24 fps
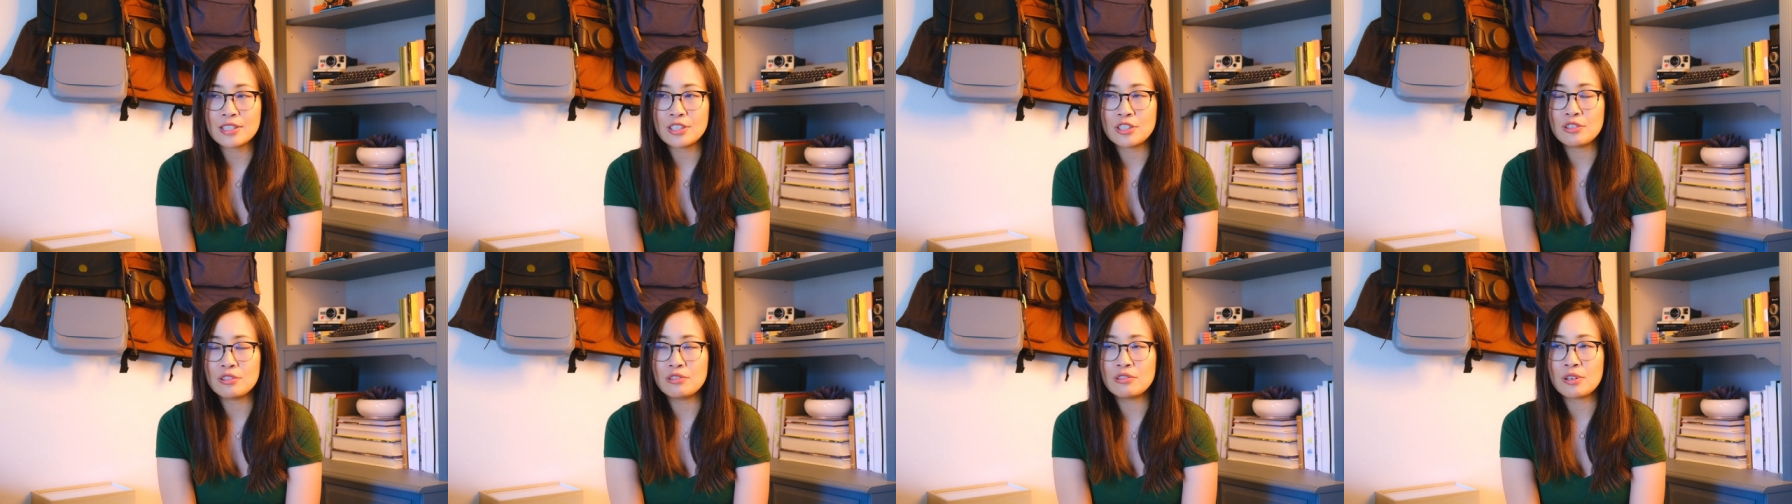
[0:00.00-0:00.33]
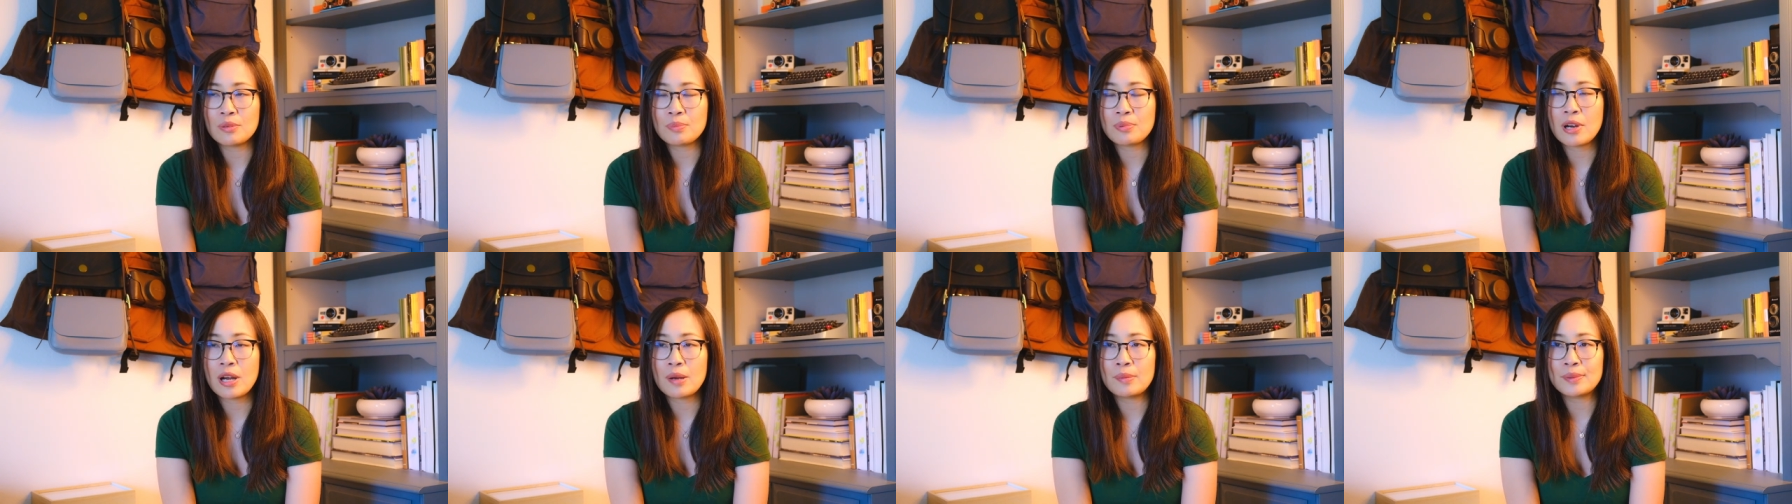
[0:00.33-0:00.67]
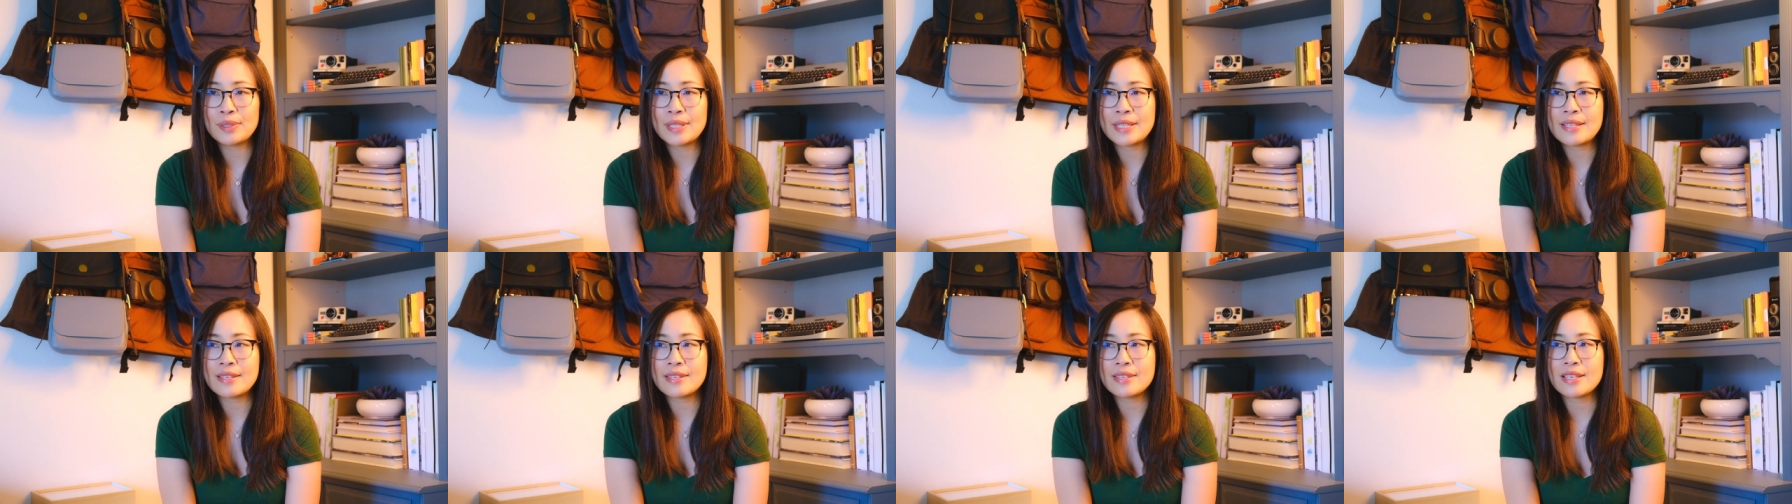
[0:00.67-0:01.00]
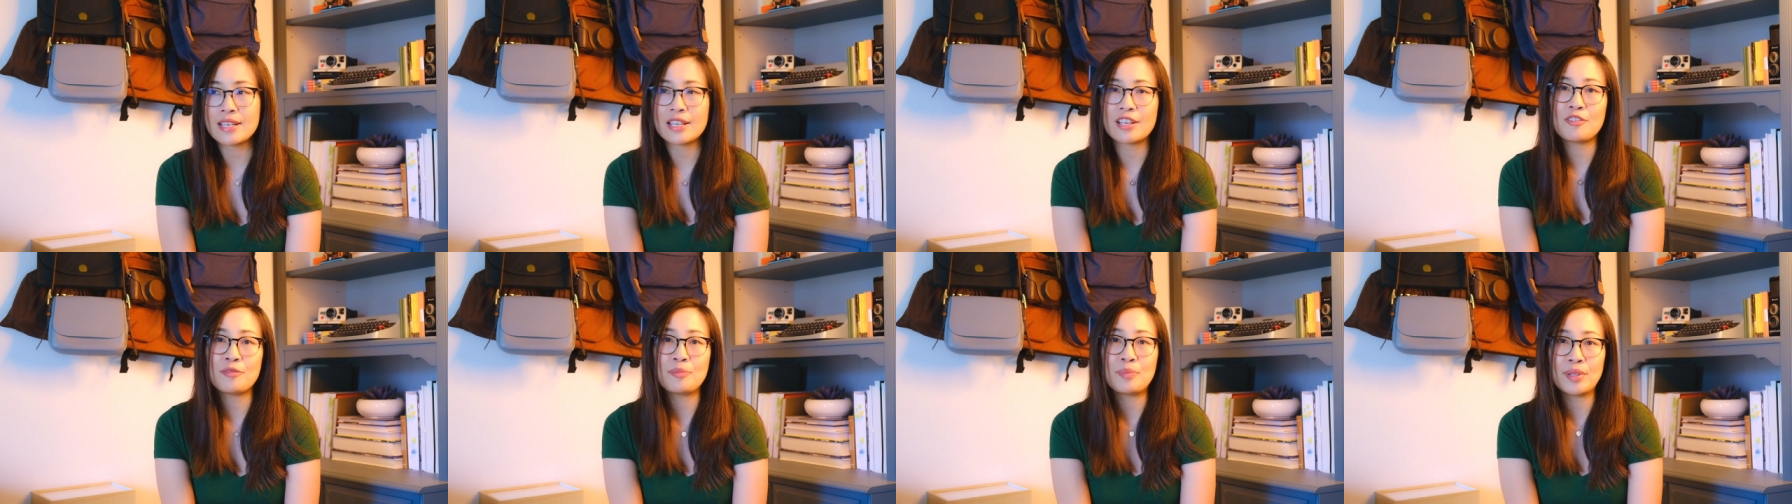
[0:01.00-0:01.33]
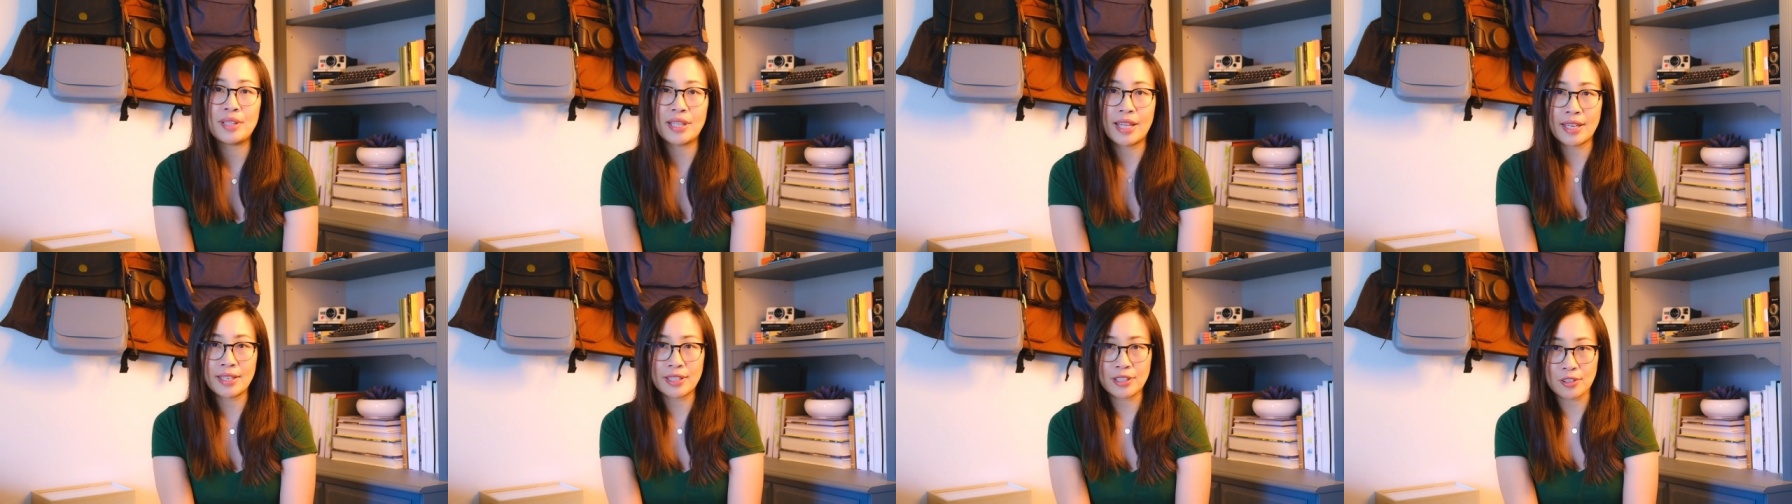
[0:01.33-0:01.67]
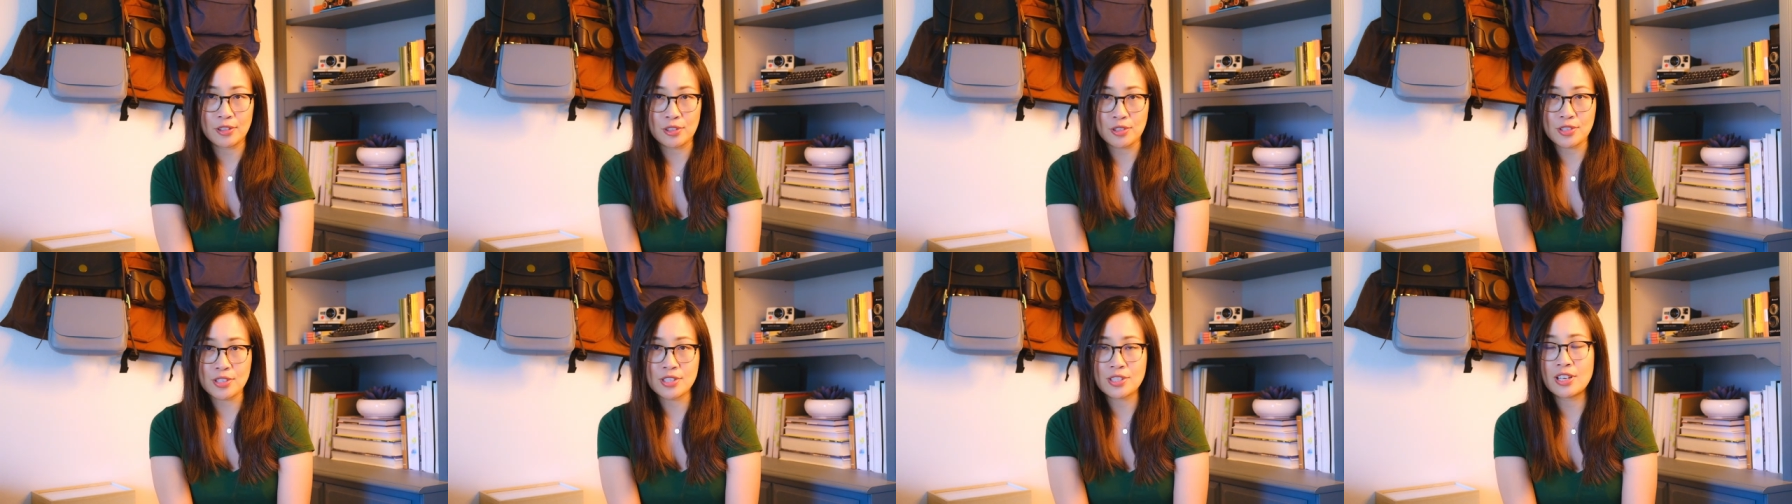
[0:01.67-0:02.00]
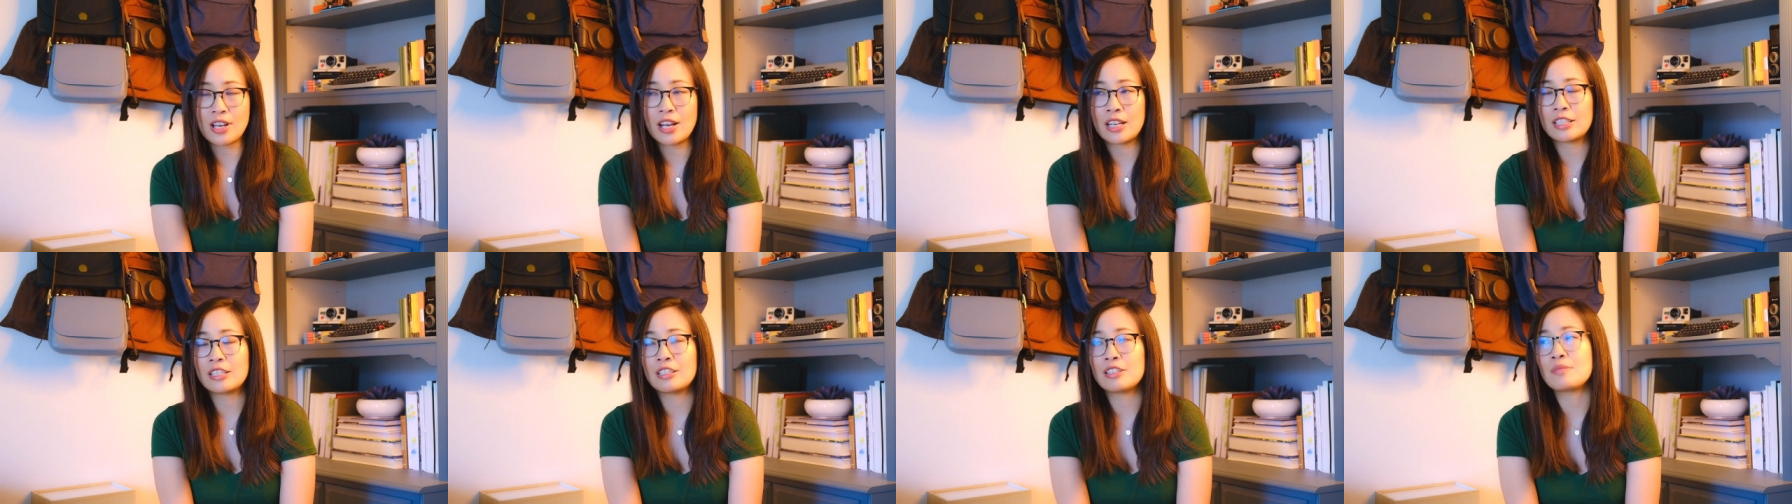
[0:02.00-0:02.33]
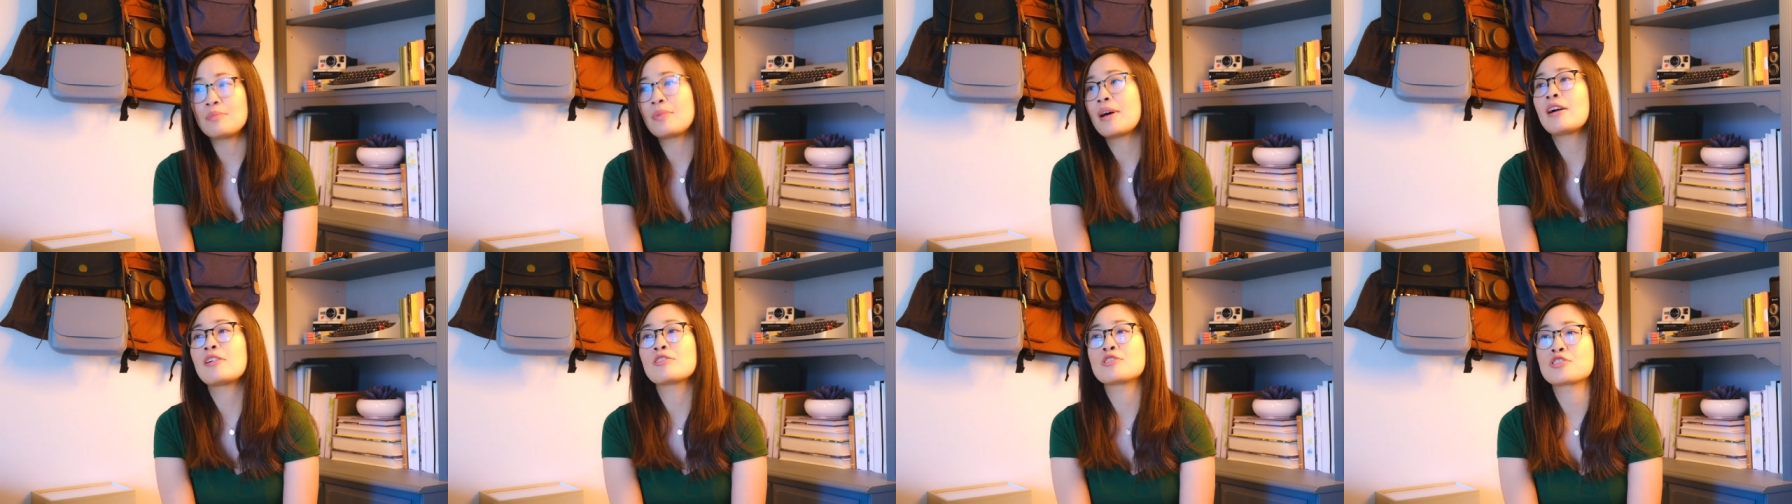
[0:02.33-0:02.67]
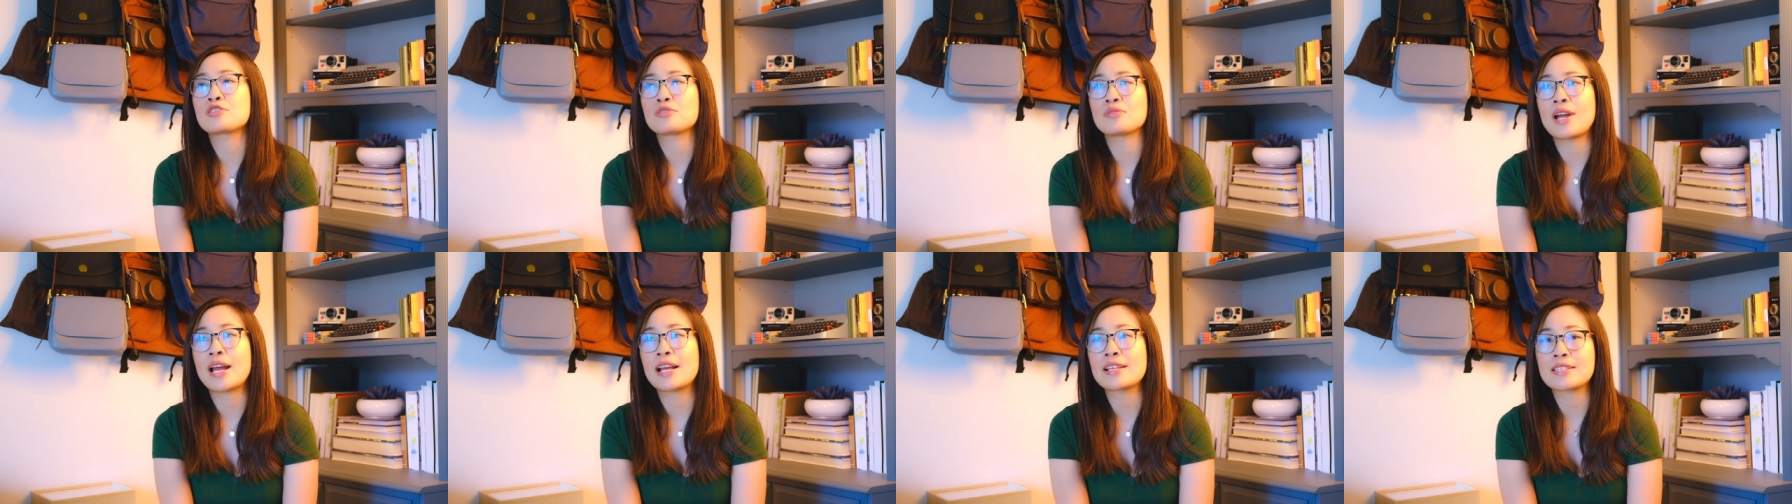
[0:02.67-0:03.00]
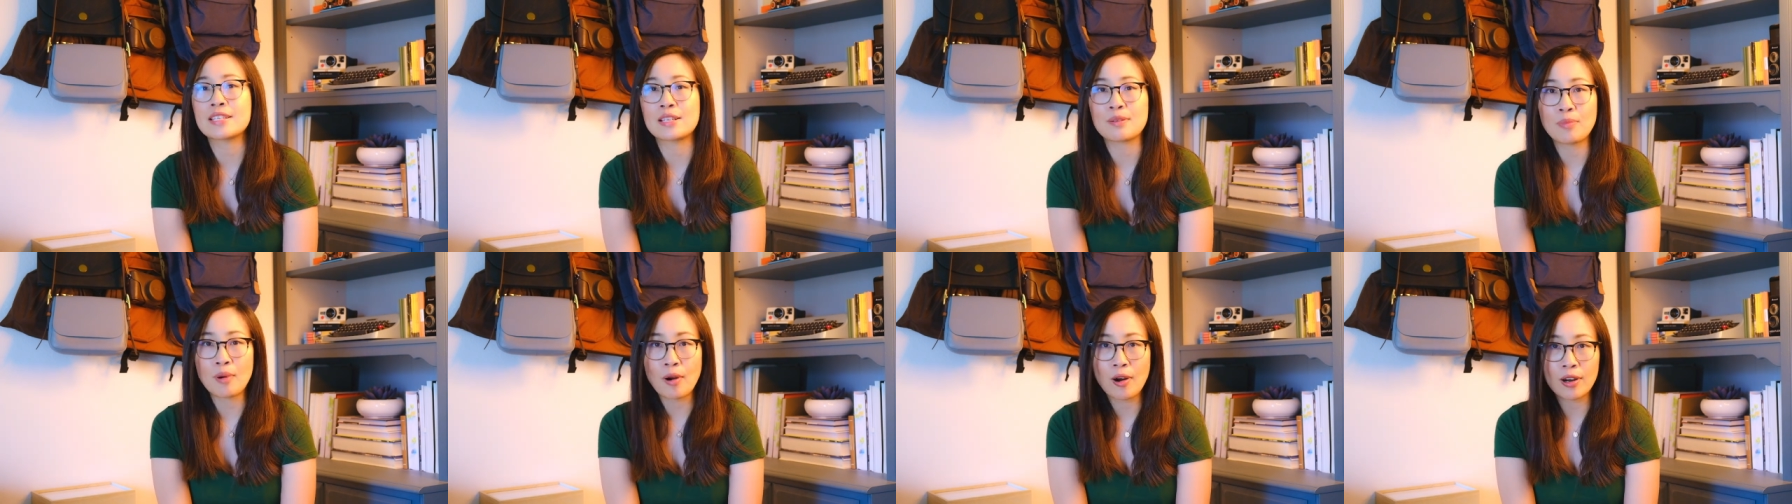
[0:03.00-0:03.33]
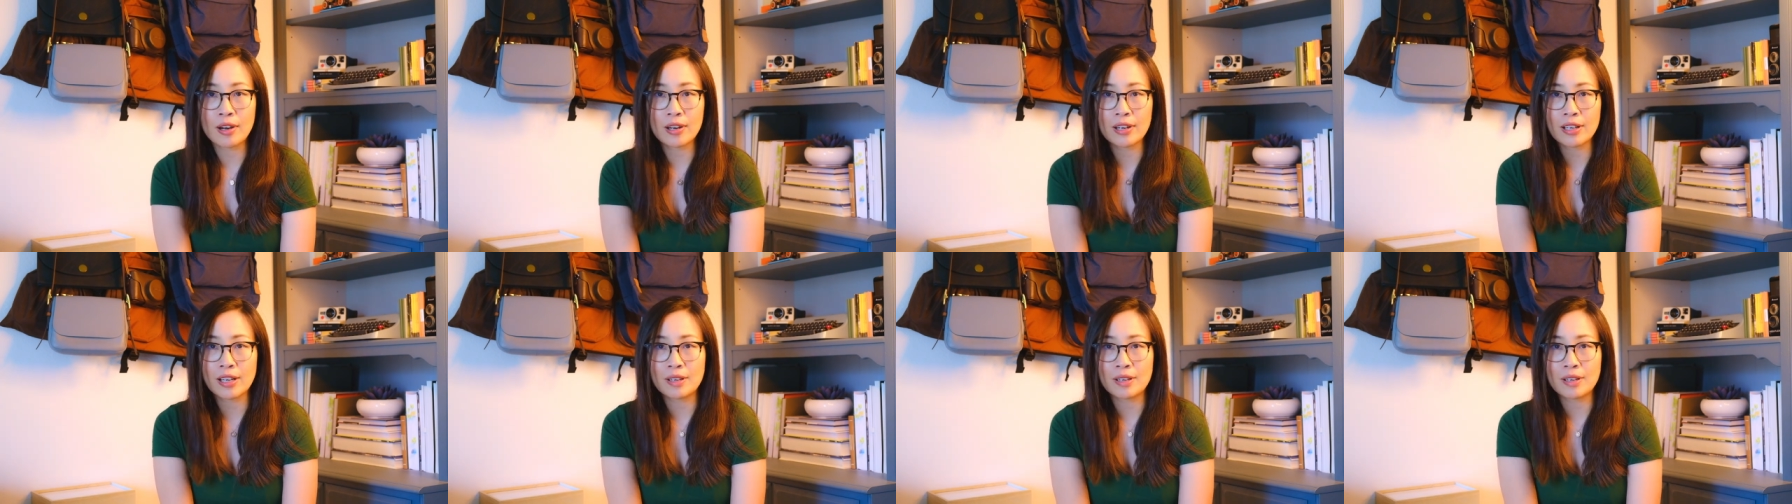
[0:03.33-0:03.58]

you are probably sick of millennials talking about Jurassic Park.